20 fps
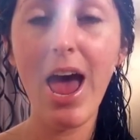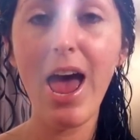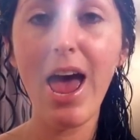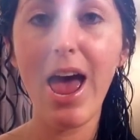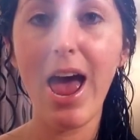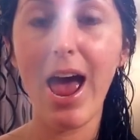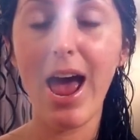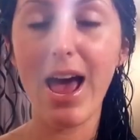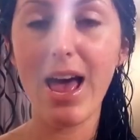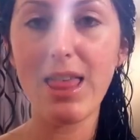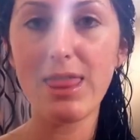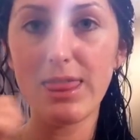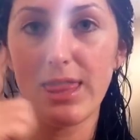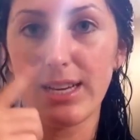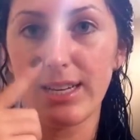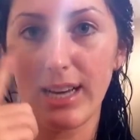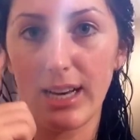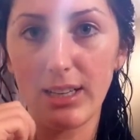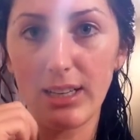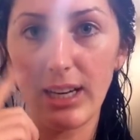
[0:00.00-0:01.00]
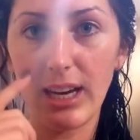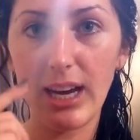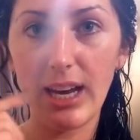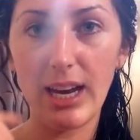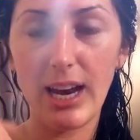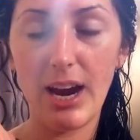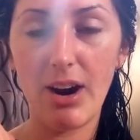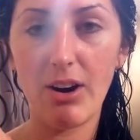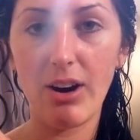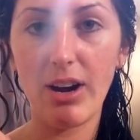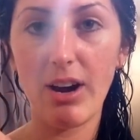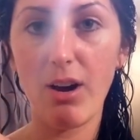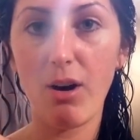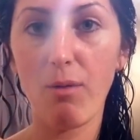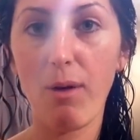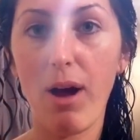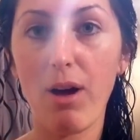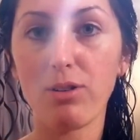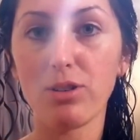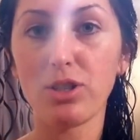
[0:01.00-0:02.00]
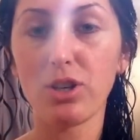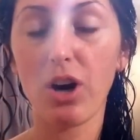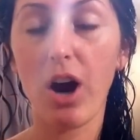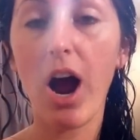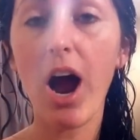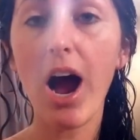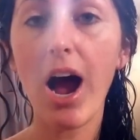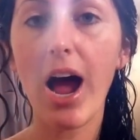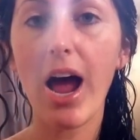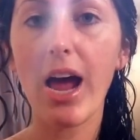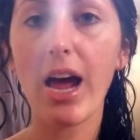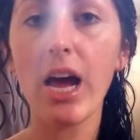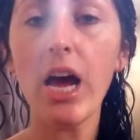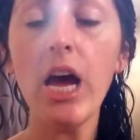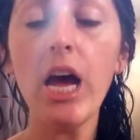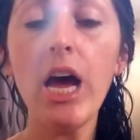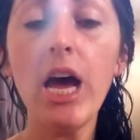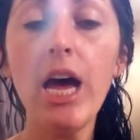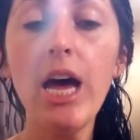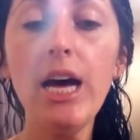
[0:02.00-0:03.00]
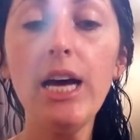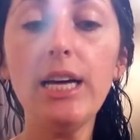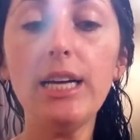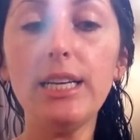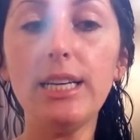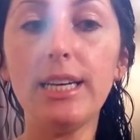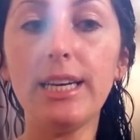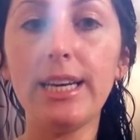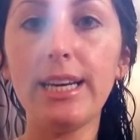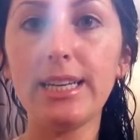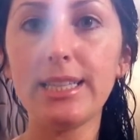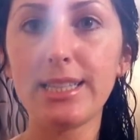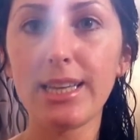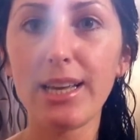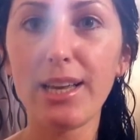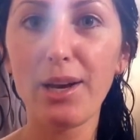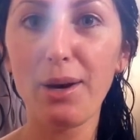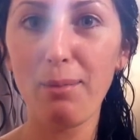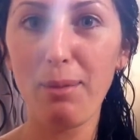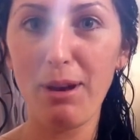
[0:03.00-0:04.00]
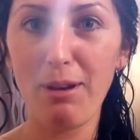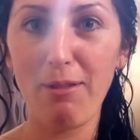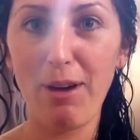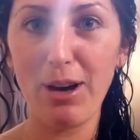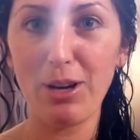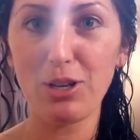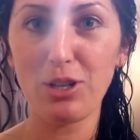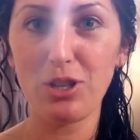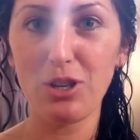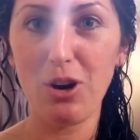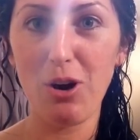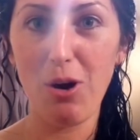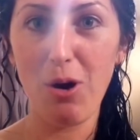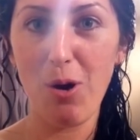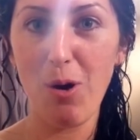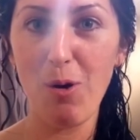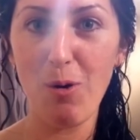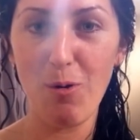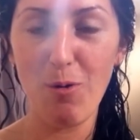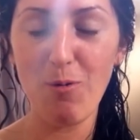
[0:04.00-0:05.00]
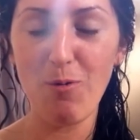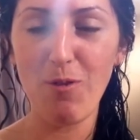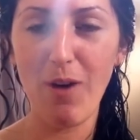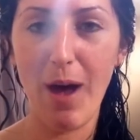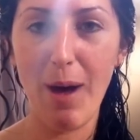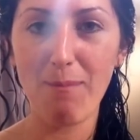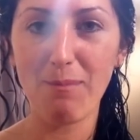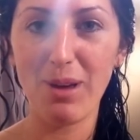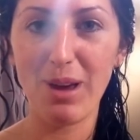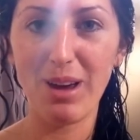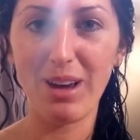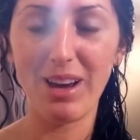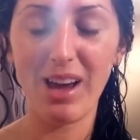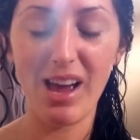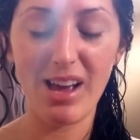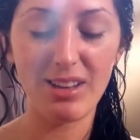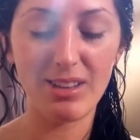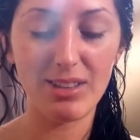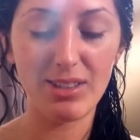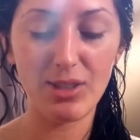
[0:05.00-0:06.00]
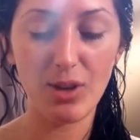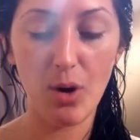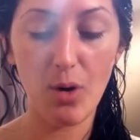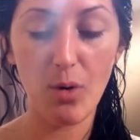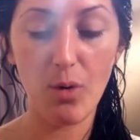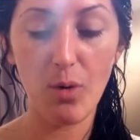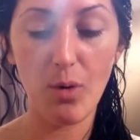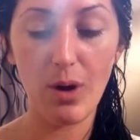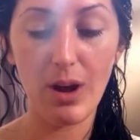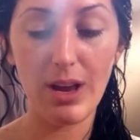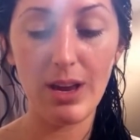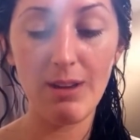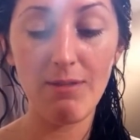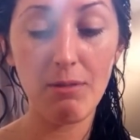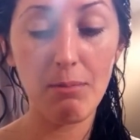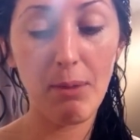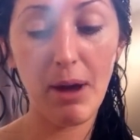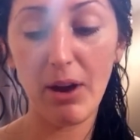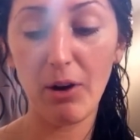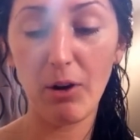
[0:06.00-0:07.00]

and the delicate area around your eye needs a little bit of extra vamping, and so even better